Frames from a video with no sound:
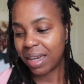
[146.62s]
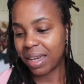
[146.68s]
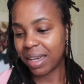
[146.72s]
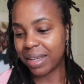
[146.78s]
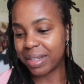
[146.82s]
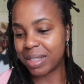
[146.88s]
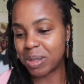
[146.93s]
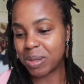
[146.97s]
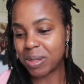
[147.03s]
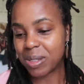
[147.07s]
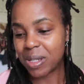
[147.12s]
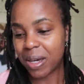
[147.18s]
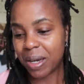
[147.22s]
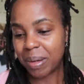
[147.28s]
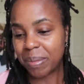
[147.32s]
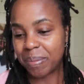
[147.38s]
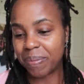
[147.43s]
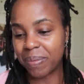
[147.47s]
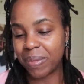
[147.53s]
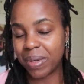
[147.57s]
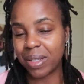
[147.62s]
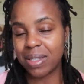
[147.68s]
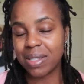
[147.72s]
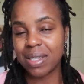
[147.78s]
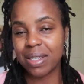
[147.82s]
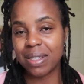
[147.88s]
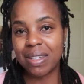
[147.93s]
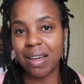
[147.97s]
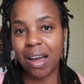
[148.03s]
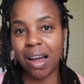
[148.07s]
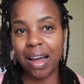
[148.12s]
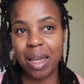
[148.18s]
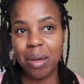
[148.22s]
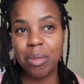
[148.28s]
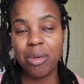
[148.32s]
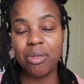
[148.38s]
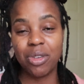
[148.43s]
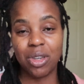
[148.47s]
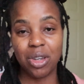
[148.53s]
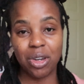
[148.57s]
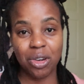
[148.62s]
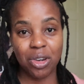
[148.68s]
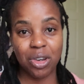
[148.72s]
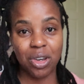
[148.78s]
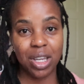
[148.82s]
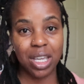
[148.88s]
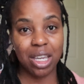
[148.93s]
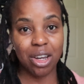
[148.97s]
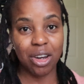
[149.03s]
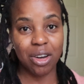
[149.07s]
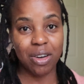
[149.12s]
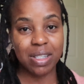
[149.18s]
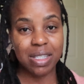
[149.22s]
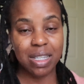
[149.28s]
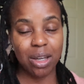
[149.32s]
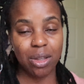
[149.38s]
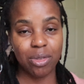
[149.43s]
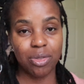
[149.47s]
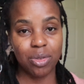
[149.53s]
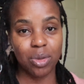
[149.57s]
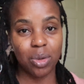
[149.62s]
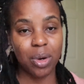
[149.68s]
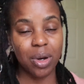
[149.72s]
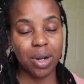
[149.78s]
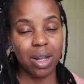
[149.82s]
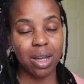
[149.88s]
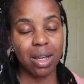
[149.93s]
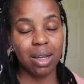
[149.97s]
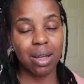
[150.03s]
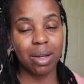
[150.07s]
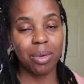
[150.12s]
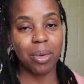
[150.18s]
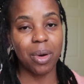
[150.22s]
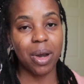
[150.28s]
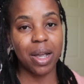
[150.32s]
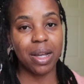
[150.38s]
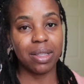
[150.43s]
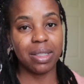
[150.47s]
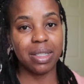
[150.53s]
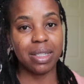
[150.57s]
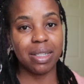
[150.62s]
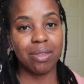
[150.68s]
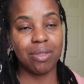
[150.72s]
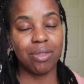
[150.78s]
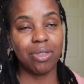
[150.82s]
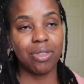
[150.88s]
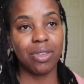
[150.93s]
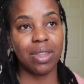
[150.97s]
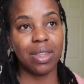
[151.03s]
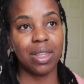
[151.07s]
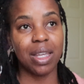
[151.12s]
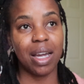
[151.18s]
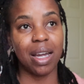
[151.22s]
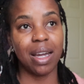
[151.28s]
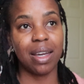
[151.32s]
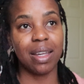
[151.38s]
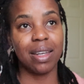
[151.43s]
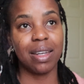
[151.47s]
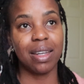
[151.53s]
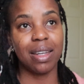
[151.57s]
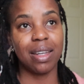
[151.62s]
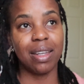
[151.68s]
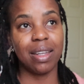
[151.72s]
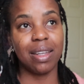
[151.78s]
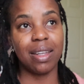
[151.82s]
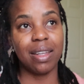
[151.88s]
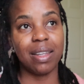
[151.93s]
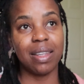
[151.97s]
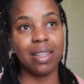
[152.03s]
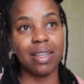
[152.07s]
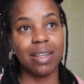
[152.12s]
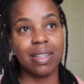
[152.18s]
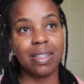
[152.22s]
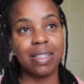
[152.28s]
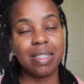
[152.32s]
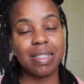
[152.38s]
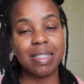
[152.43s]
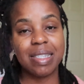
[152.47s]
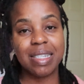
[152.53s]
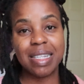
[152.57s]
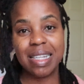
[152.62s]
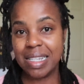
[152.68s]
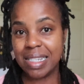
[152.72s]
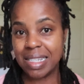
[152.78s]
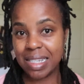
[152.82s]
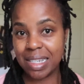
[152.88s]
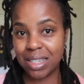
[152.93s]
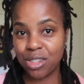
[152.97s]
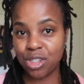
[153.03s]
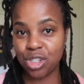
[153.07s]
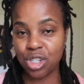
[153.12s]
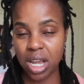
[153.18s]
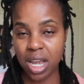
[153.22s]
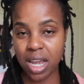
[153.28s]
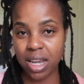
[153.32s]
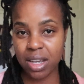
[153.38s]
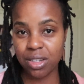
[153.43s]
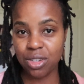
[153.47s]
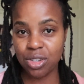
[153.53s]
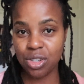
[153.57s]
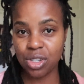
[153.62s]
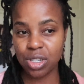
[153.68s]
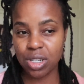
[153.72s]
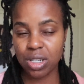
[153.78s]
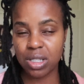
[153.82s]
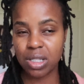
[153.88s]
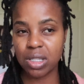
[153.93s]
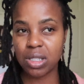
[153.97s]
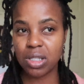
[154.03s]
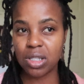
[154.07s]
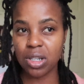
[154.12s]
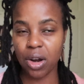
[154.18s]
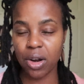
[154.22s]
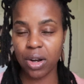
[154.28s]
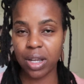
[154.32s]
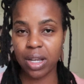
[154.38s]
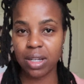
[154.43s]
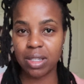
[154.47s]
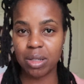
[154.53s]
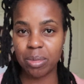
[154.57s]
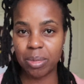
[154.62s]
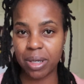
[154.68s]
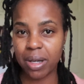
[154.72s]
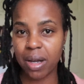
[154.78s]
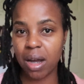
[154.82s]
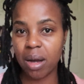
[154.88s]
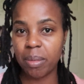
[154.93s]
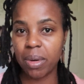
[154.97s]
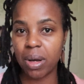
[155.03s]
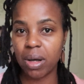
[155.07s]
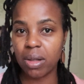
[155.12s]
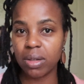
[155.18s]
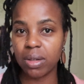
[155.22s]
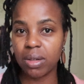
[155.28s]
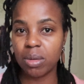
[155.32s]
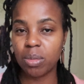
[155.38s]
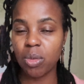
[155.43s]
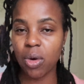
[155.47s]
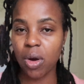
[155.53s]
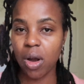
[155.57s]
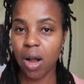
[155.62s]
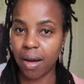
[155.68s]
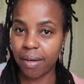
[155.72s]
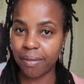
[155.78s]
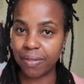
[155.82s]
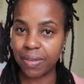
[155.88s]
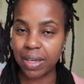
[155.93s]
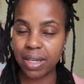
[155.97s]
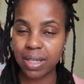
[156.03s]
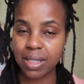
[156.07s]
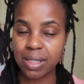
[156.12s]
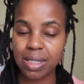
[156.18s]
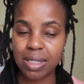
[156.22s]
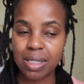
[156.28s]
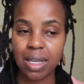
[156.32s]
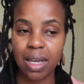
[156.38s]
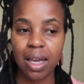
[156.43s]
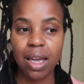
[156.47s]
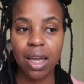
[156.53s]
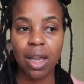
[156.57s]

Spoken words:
It's a time of year here in South Florida where I live that the season change is starting to become a little more obvious.